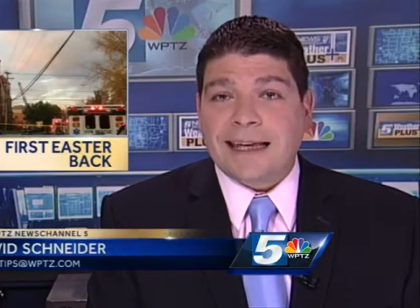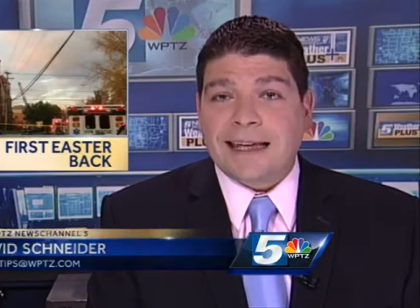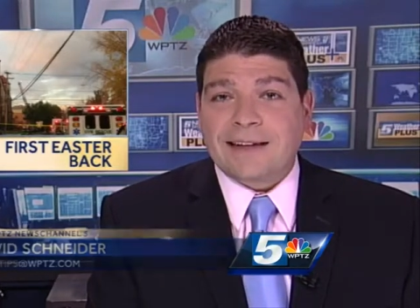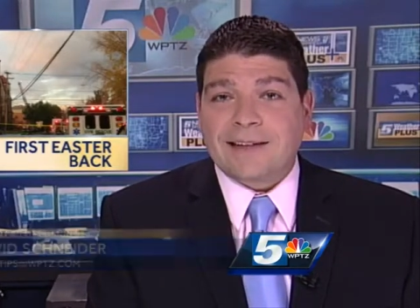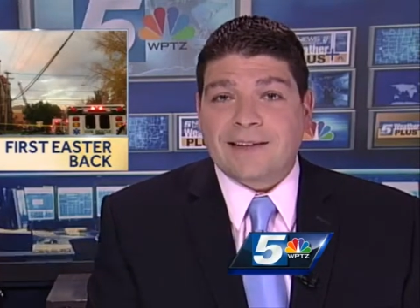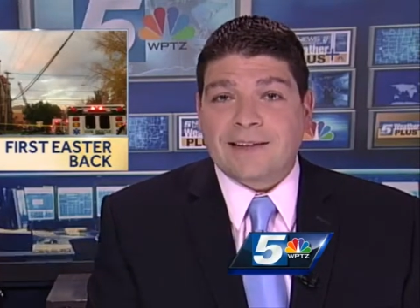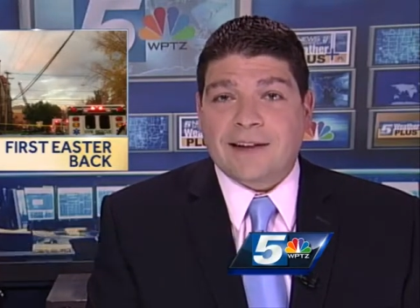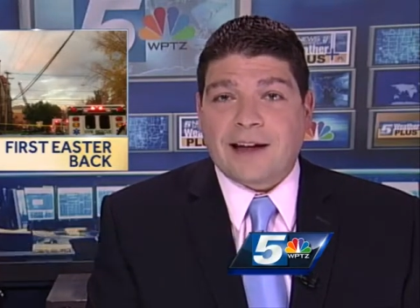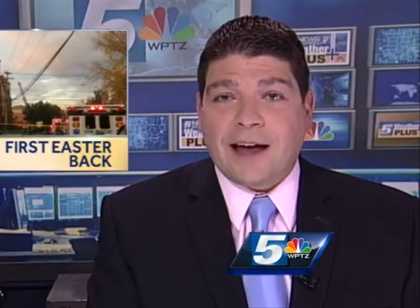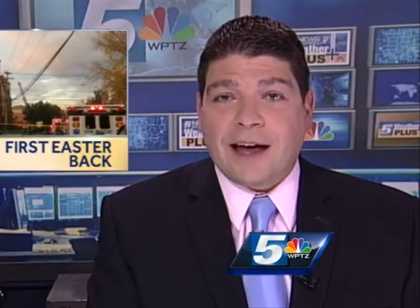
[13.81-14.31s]

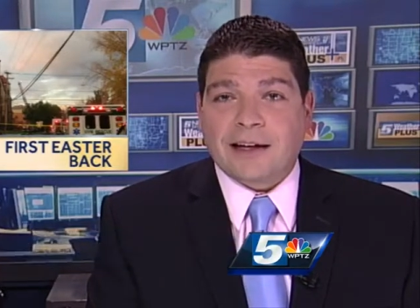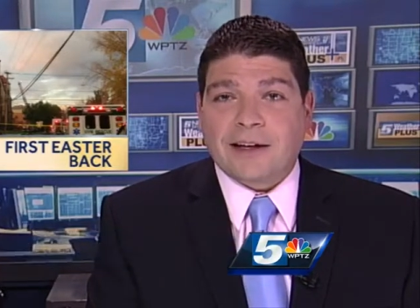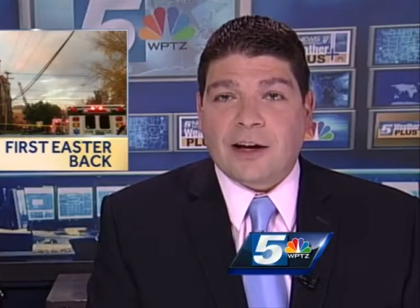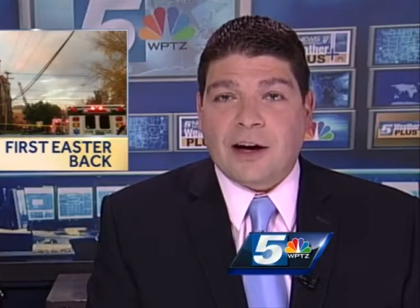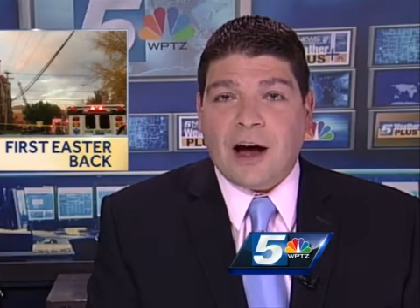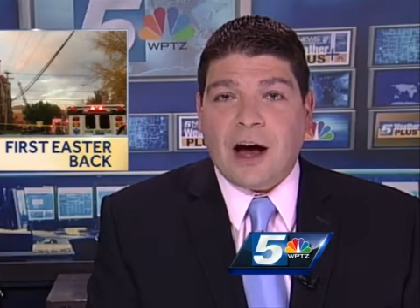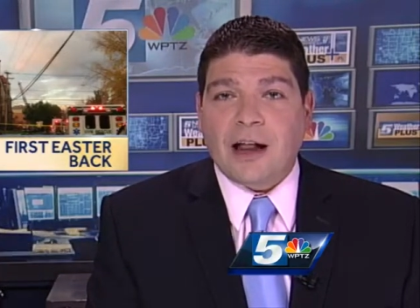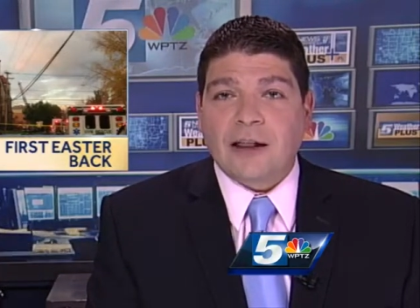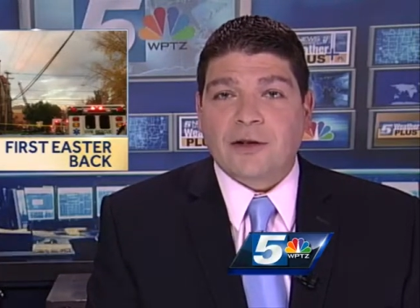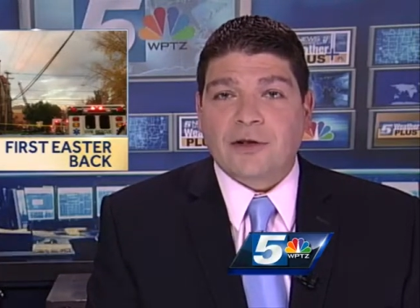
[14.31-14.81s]
inside
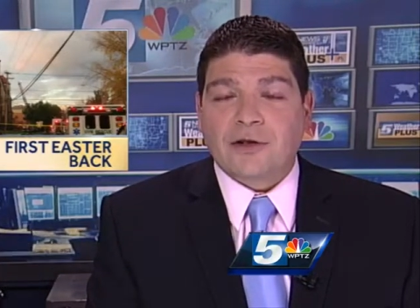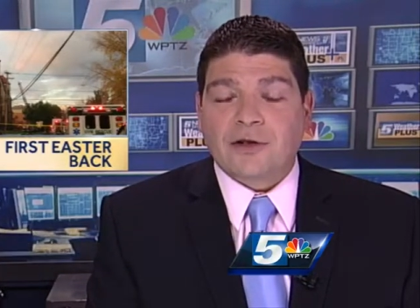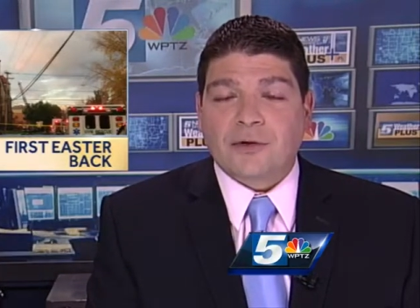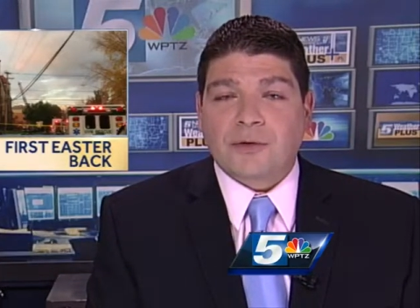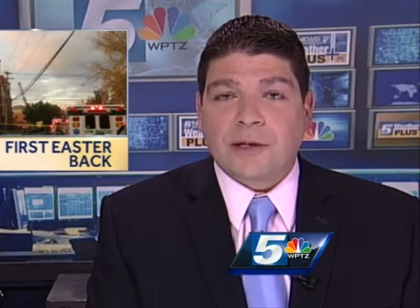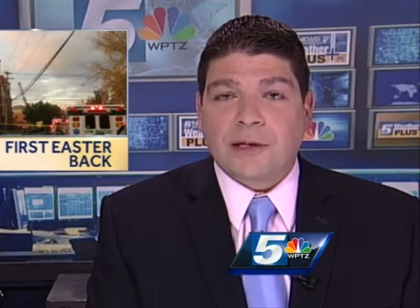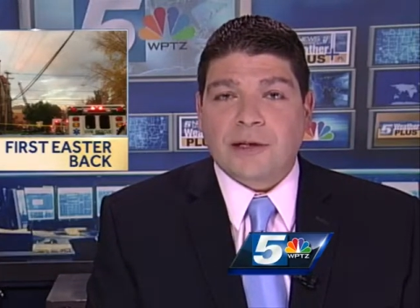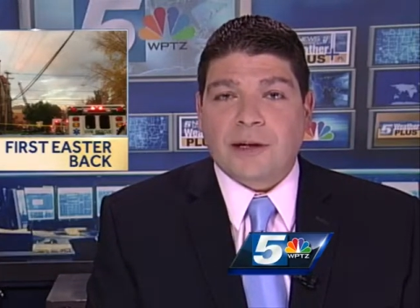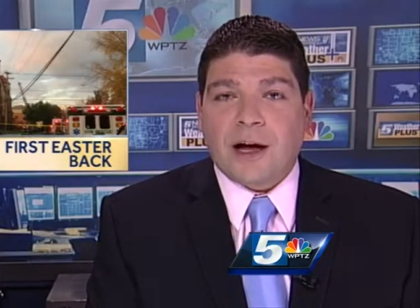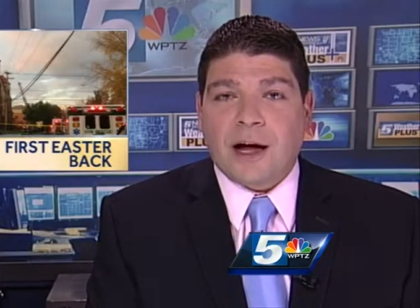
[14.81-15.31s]
College
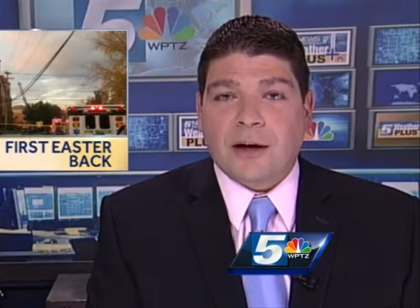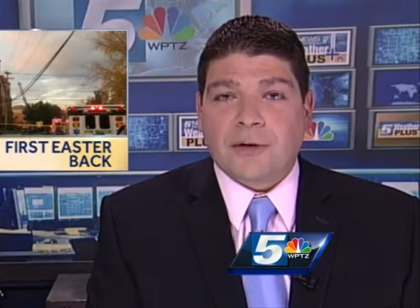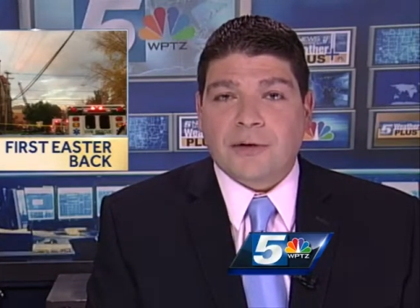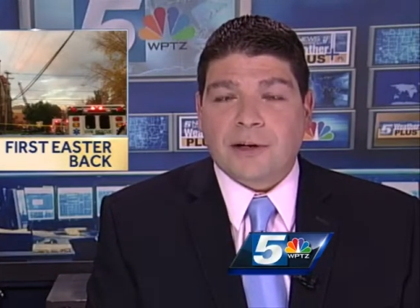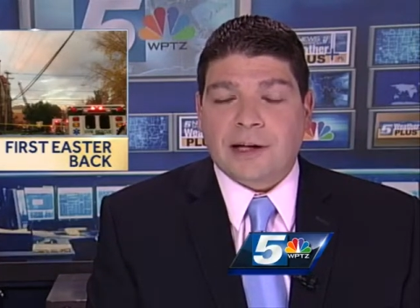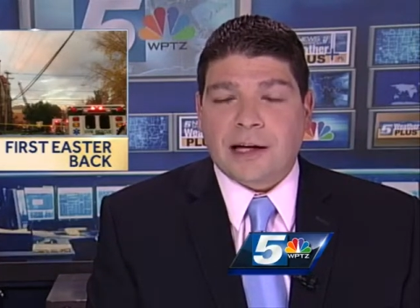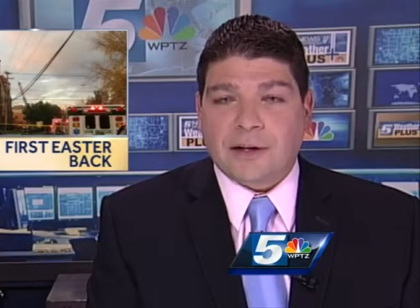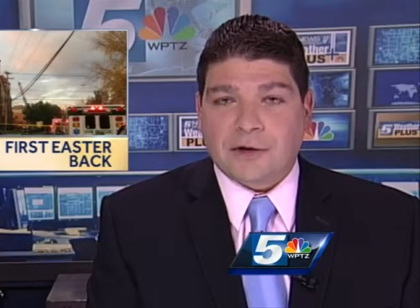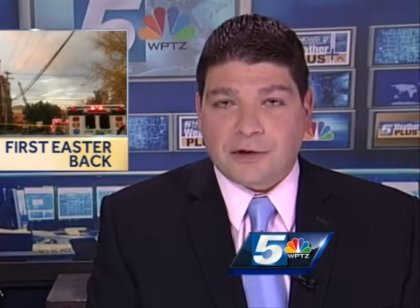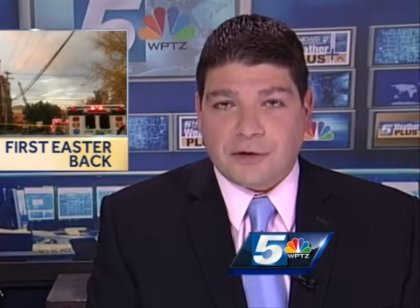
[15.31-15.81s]
Street
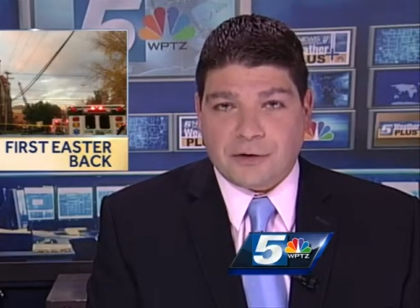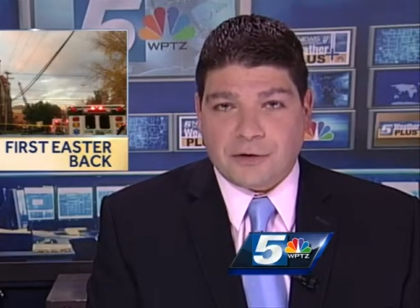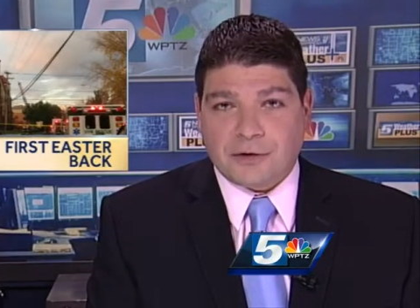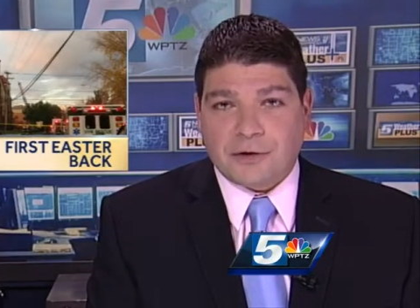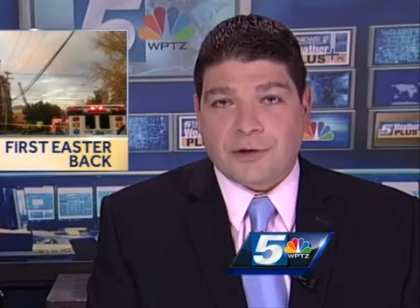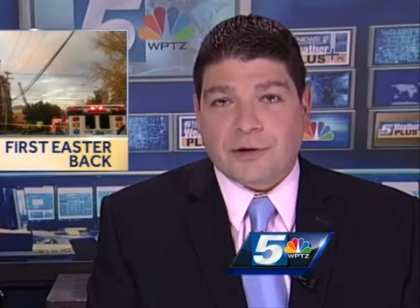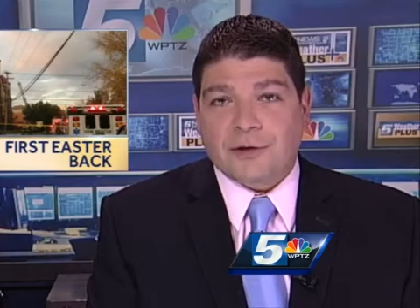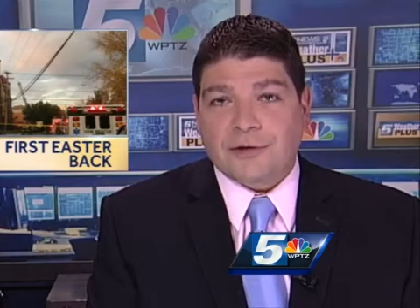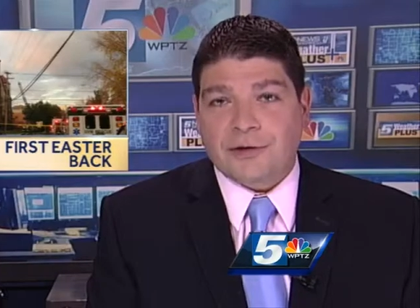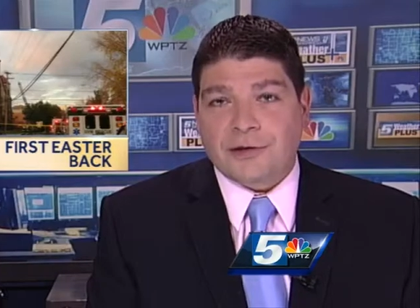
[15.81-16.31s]
Congregational
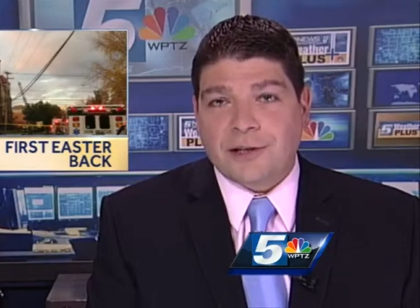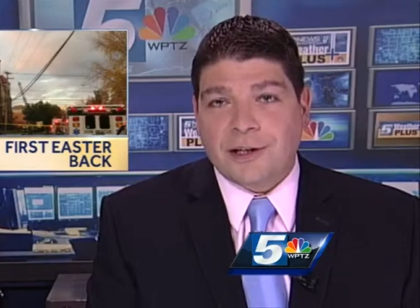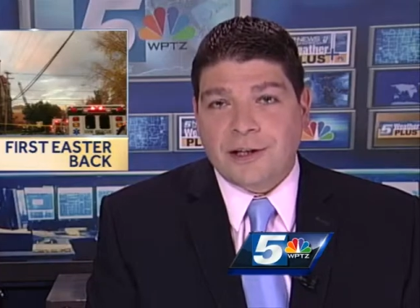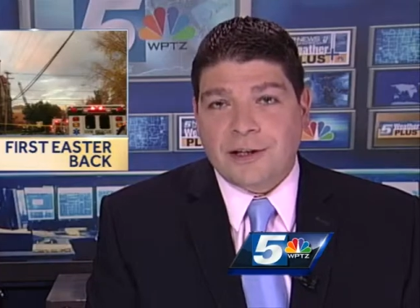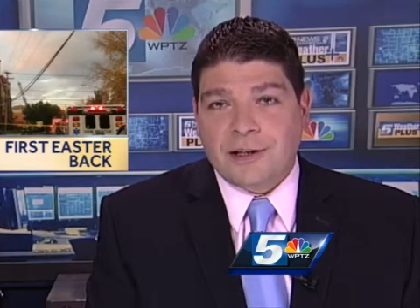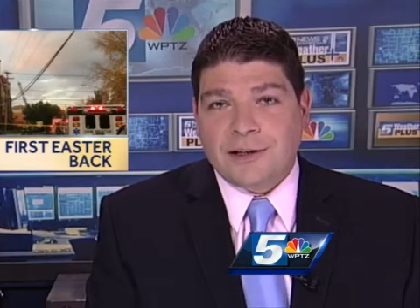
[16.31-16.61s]
Church.